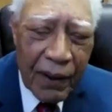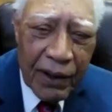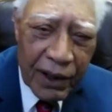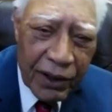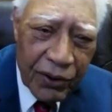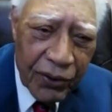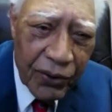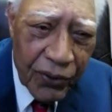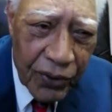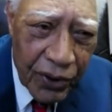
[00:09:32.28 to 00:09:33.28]

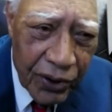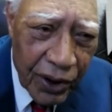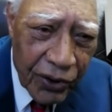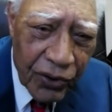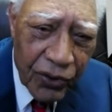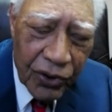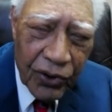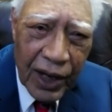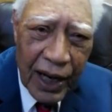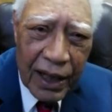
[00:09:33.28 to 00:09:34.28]
you you
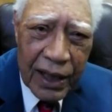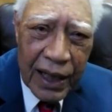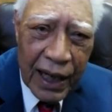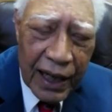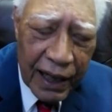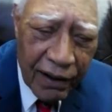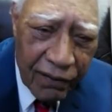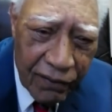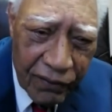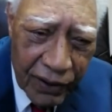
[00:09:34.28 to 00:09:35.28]
you I, I
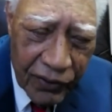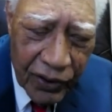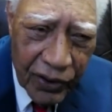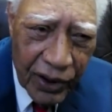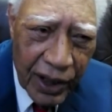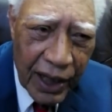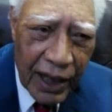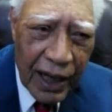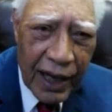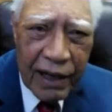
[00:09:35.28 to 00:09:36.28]
have
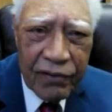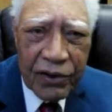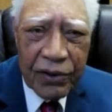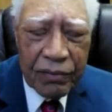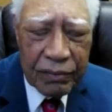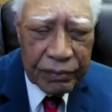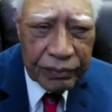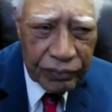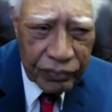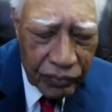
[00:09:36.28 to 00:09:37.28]
I have
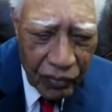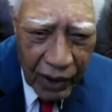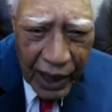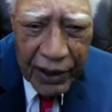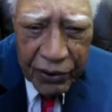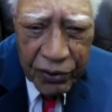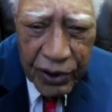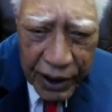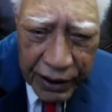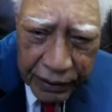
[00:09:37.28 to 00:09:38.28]
I do
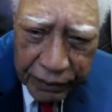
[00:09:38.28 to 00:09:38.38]
this.